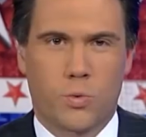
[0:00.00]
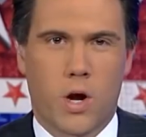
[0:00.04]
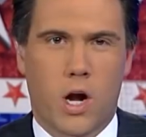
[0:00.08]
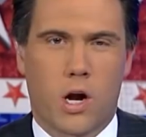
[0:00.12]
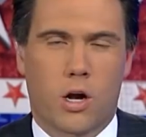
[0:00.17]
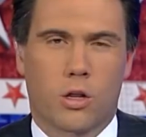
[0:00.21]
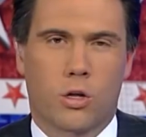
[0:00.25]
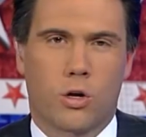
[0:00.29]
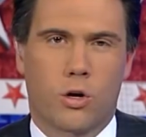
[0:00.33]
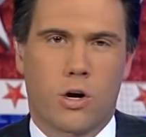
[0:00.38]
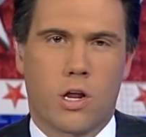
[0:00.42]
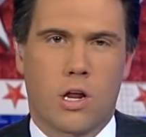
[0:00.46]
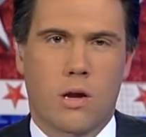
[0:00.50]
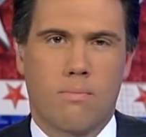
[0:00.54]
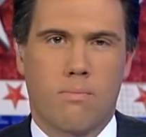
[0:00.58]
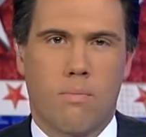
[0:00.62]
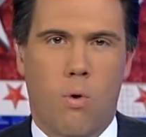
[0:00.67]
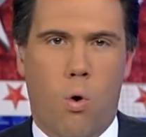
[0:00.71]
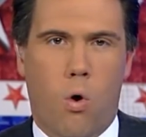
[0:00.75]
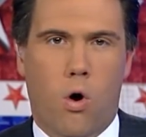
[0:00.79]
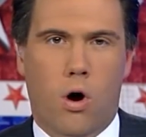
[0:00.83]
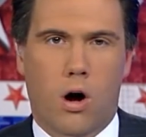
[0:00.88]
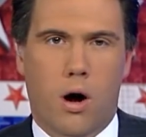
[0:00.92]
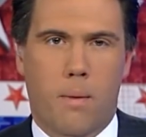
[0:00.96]
we are
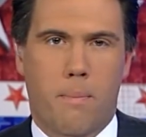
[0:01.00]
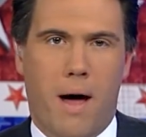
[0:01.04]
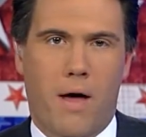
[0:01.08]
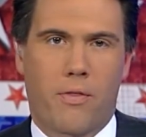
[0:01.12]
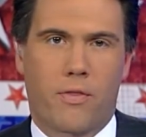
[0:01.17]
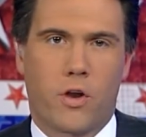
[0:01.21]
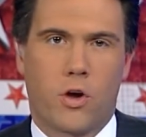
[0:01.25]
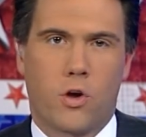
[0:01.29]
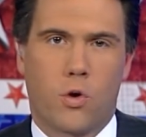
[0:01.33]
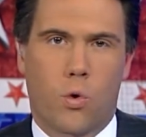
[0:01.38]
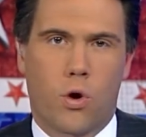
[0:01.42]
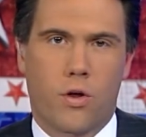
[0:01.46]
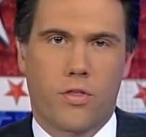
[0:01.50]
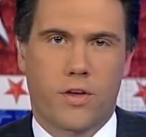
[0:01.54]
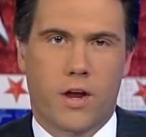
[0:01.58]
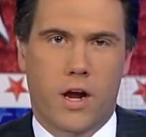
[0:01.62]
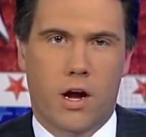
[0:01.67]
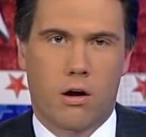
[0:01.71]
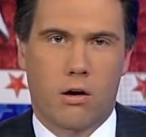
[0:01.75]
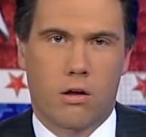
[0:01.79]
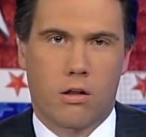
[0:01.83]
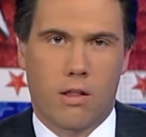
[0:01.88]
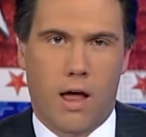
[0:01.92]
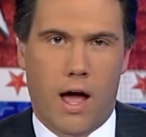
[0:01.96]
learning more about the
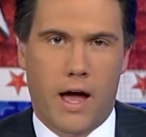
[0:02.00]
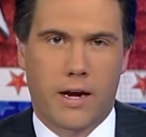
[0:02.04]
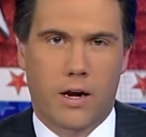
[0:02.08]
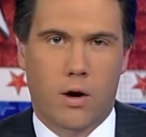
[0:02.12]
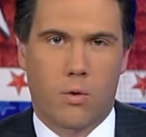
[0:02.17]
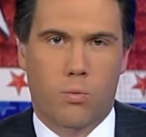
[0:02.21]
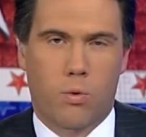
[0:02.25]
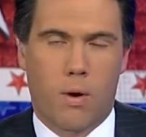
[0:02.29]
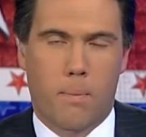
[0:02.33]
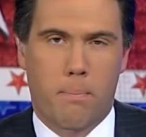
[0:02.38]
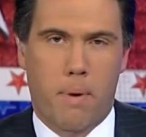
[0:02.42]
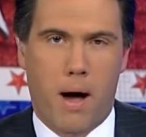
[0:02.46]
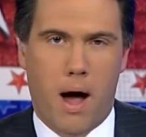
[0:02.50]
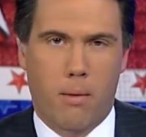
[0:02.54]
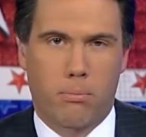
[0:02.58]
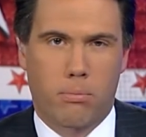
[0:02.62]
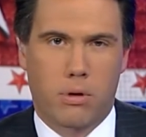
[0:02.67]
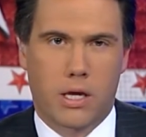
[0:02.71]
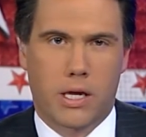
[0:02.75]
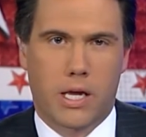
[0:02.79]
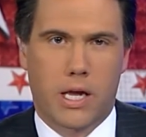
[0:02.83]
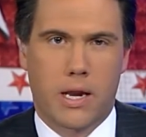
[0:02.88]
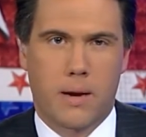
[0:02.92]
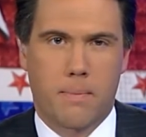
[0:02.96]
North Carolina
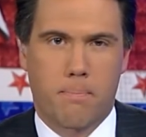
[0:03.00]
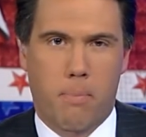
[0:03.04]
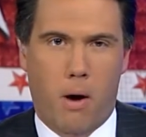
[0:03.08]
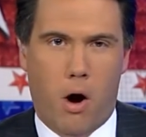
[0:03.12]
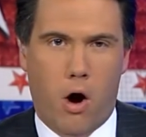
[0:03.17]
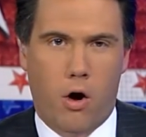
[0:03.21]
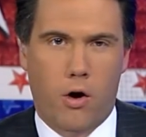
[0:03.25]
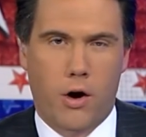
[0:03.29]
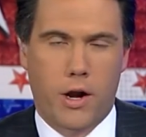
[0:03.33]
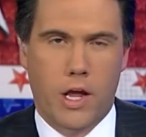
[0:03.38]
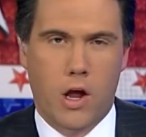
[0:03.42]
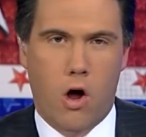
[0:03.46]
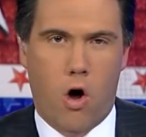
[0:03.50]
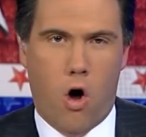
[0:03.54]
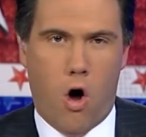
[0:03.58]
Republican Party